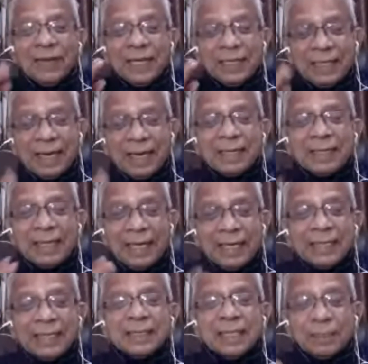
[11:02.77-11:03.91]
young,
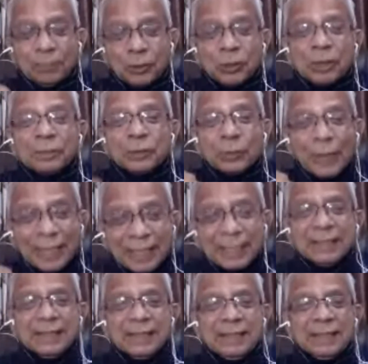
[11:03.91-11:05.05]
innocent Muslims were
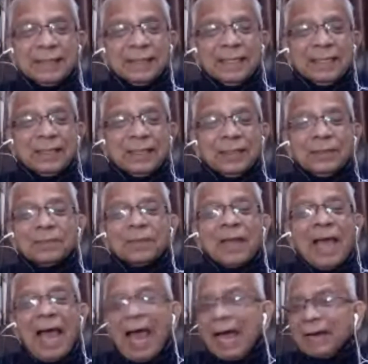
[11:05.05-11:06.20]
killed, you know,
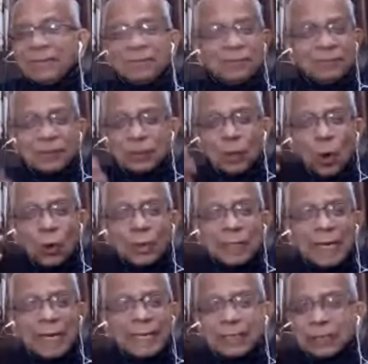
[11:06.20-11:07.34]
and with all
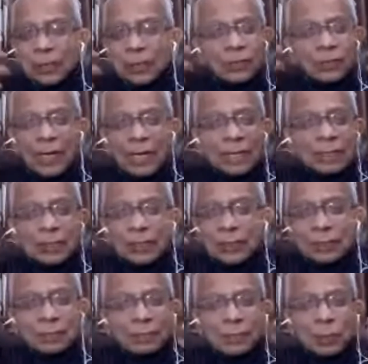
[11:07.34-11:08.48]
kind of, you know,